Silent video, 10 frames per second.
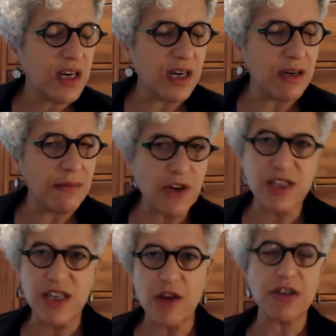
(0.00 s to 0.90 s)

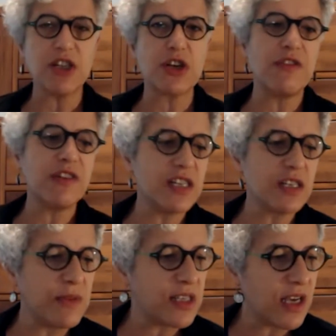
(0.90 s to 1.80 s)
Because um,
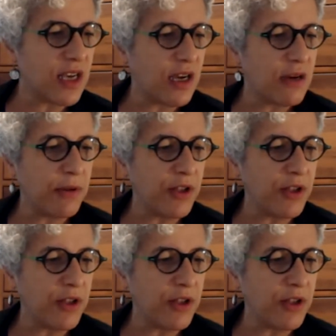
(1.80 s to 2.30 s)
neoconservatism is a, a,